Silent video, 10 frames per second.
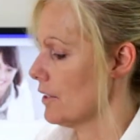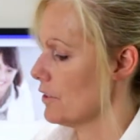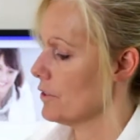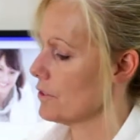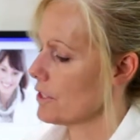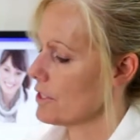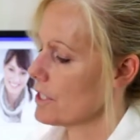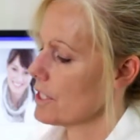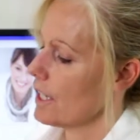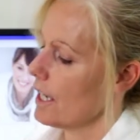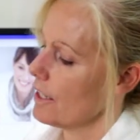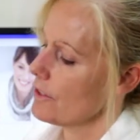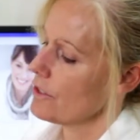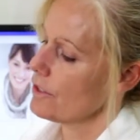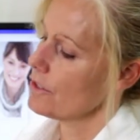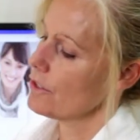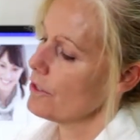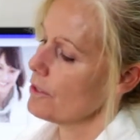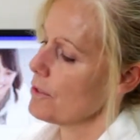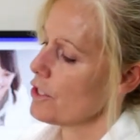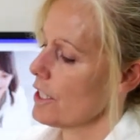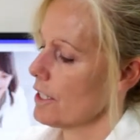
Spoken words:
you just turn the machine